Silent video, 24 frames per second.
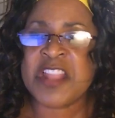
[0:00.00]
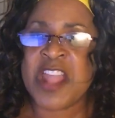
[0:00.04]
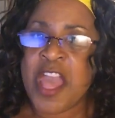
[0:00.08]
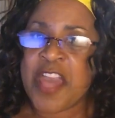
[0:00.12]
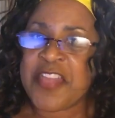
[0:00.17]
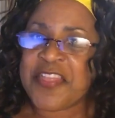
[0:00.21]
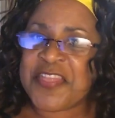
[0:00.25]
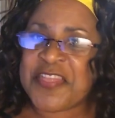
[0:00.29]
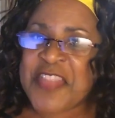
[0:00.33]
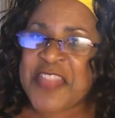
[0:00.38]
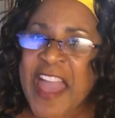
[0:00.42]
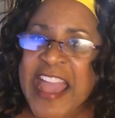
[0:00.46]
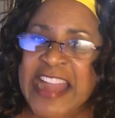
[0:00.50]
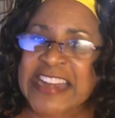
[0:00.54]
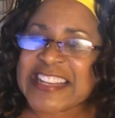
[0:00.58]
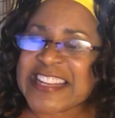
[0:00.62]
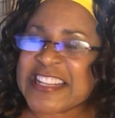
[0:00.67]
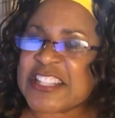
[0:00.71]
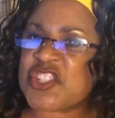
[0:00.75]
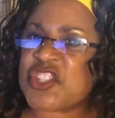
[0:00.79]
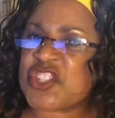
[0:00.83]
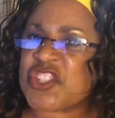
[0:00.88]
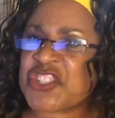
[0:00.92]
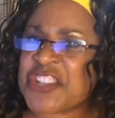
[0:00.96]
That
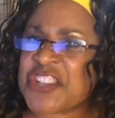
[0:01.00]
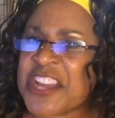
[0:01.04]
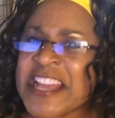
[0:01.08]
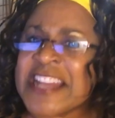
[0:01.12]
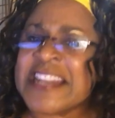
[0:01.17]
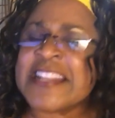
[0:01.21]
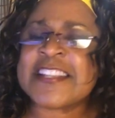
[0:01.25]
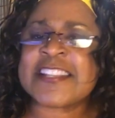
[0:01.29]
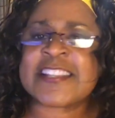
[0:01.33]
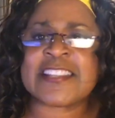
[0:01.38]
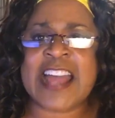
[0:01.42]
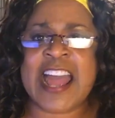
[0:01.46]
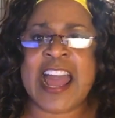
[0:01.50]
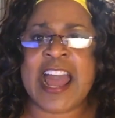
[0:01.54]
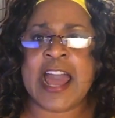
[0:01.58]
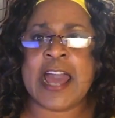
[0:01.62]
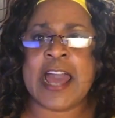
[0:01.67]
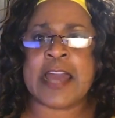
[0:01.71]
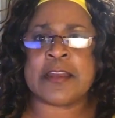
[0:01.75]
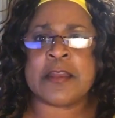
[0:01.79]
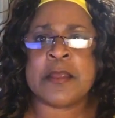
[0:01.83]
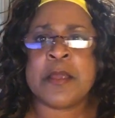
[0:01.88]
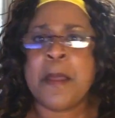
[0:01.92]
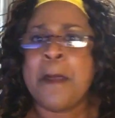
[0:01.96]
is
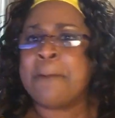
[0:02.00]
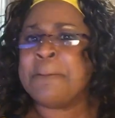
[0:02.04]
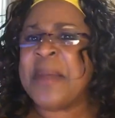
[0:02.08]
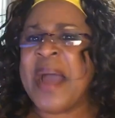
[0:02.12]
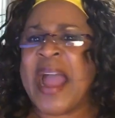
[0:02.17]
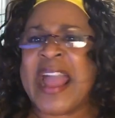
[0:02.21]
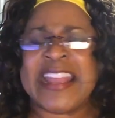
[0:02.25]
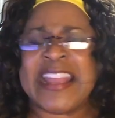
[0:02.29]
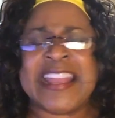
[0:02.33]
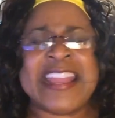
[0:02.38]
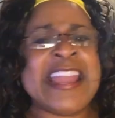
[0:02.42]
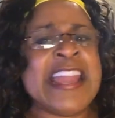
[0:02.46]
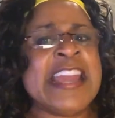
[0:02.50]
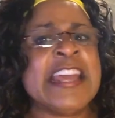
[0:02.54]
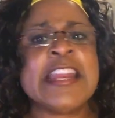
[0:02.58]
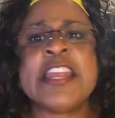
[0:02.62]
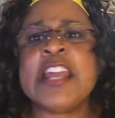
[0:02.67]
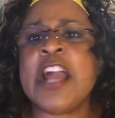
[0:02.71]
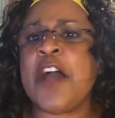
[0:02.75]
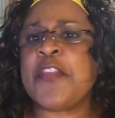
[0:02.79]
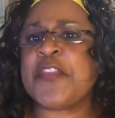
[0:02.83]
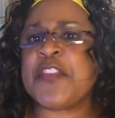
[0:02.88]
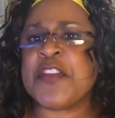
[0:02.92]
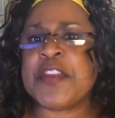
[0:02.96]
genocide by any
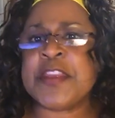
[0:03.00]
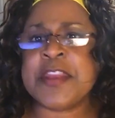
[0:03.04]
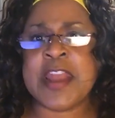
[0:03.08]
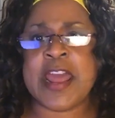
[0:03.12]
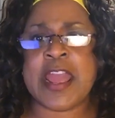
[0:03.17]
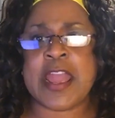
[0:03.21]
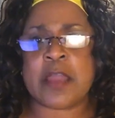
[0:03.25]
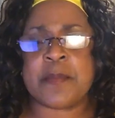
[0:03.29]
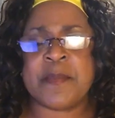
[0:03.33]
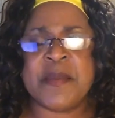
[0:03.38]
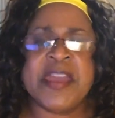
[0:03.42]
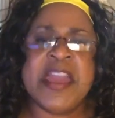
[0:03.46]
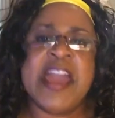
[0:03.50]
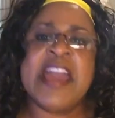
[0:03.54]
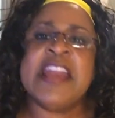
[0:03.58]
other name.